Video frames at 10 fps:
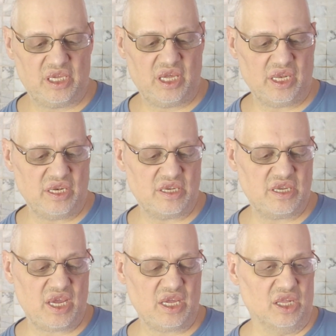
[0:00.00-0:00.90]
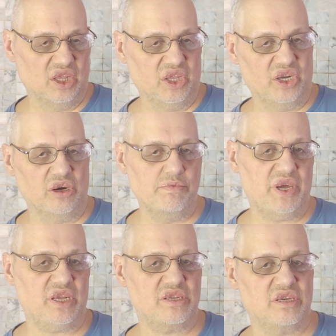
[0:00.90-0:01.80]
can take a little
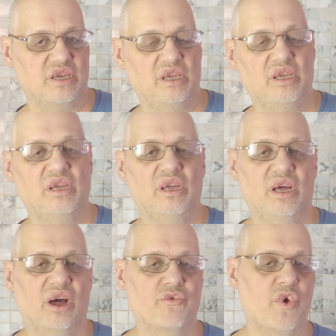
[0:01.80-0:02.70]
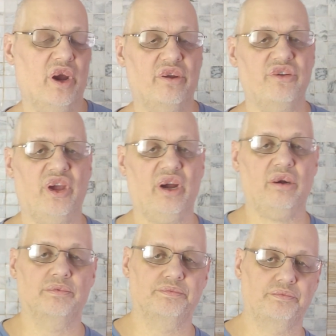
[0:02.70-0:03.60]
bit of wear and
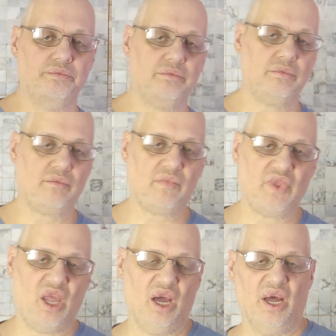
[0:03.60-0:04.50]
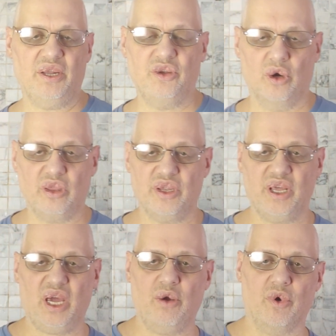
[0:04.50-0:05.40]
tear during the
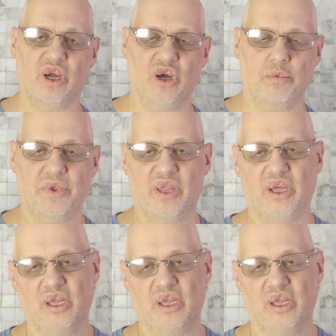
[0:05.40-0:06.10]
day. We're going to open